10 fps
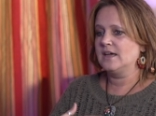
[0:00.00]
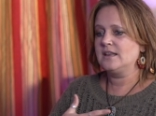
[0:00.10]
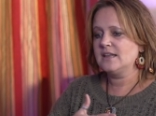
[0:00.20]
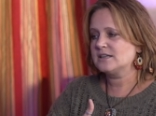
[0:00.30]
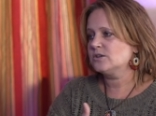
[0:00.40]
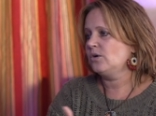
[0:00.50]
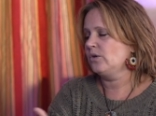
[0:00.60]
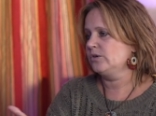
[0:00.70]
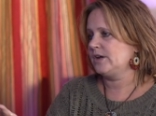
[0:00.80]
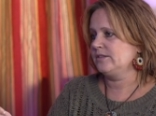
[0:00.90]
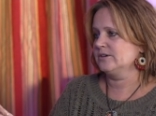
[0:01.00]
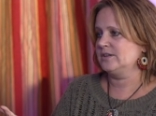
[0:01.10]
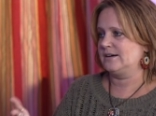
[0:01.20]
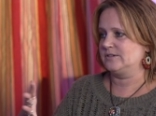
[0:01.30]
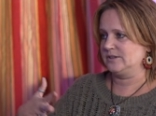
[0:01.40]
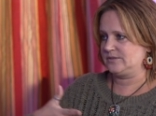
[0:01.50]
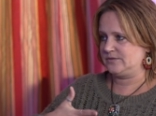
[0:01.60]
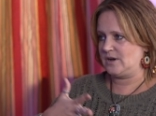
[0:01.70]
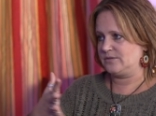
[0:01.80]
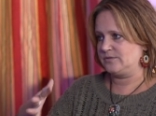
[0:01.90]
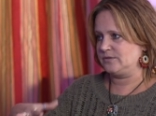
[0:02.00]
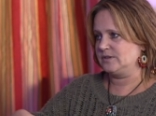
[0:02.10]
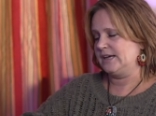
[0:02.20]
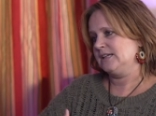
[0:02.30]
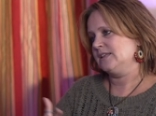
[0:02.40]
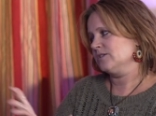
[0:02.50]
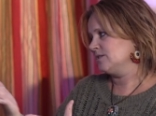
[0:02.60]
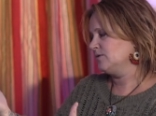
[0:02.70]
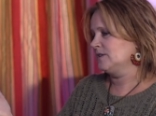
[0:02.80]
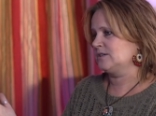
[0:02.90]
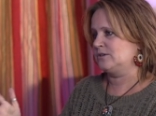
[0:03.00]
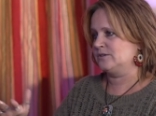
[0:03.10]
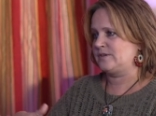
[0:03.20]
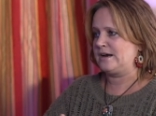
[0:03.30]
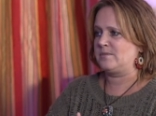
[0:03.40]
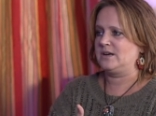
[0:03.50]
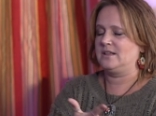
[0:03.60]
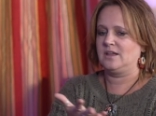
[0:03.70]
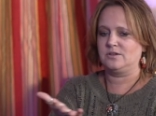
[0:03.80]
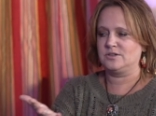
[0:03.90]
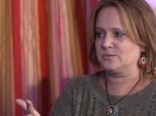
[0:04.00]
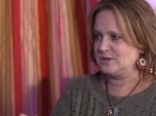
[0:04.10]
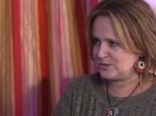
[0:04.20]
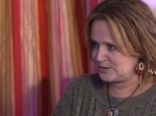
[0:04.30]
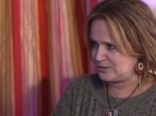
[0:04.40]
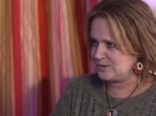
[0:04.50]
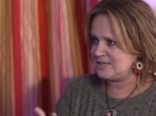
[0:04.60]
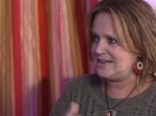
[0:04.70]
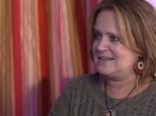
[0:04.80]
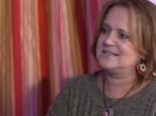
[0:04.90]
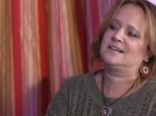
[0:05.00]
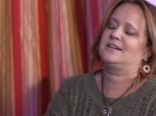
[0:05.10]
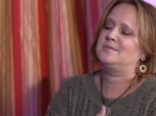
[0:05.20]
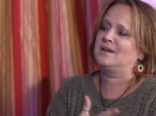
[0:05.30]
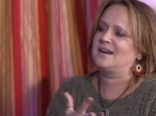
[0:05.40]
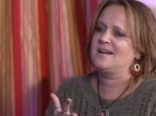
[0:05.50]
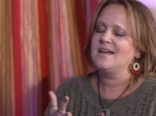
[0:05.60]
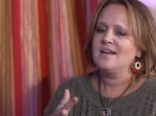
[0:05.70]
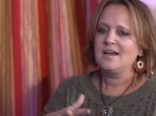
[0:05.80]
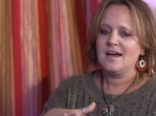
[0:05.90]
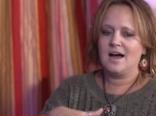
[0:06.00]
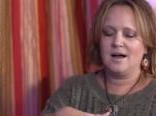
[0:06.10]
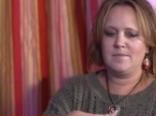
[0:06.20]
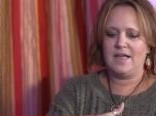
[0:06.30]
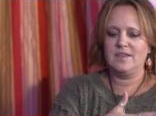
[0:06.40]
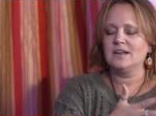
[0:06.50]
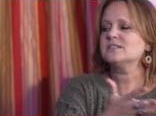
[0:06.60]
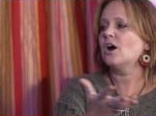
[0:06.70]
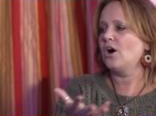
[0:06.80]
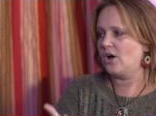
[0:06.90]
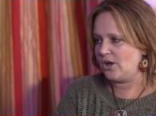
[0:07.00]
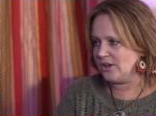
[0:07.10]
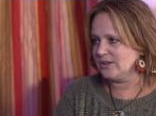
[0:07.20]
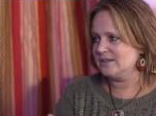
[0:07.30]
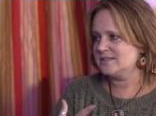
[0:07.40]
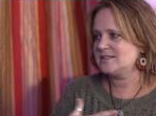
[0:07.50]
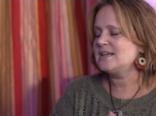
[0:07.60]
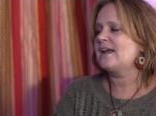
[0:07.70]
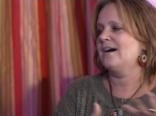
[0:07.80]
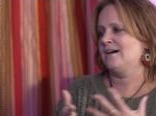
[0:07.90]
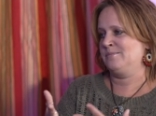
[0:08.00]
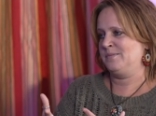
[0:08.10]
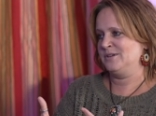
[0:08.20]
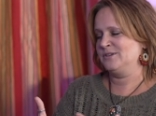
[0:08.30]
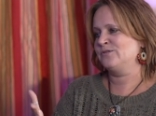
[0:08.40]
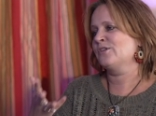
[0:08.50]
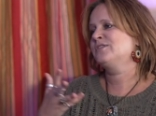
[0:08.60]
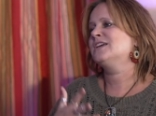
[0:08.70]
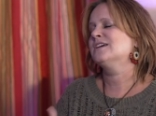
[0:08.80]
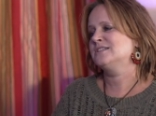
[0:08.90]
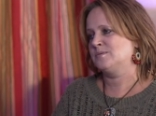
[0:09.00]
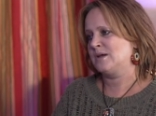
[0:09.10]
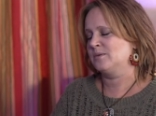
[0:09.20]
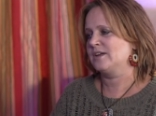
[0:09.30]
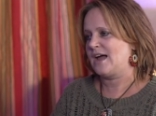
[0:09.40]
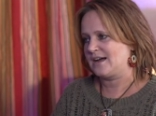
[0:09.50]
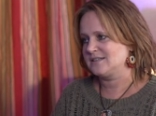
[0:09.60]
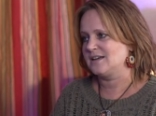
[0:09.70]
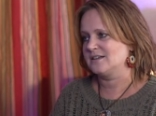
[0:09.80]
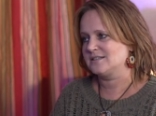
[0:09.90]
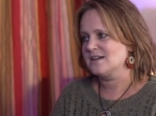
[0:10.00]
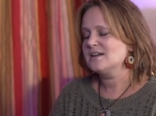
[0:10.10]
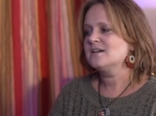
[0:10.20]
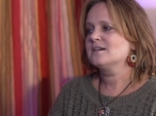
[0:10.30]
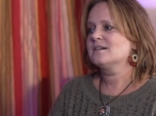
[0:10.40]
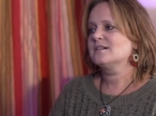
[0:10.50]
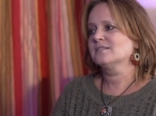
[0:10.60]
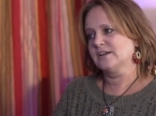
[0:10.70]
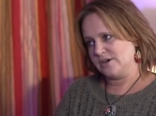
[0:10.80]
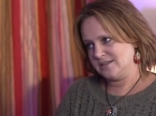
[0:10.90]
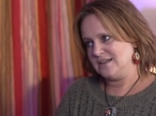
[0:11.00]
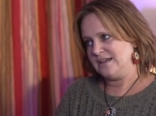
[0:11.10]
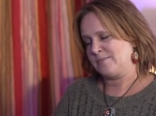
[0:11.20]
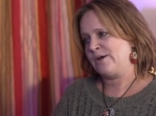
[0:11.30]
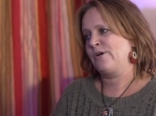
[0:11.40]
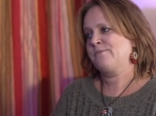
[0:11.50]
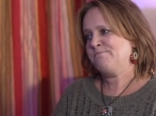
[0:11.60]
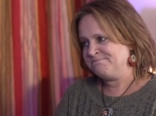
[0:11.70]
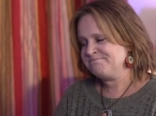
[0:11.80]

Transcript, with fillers: then that's a whole nother level of, of like there's the physical environment and then mm-hmm. there's the rituals and routines that come in. Um, and then it's all set up for kids to be able to mm-hmm. access literacy in my room.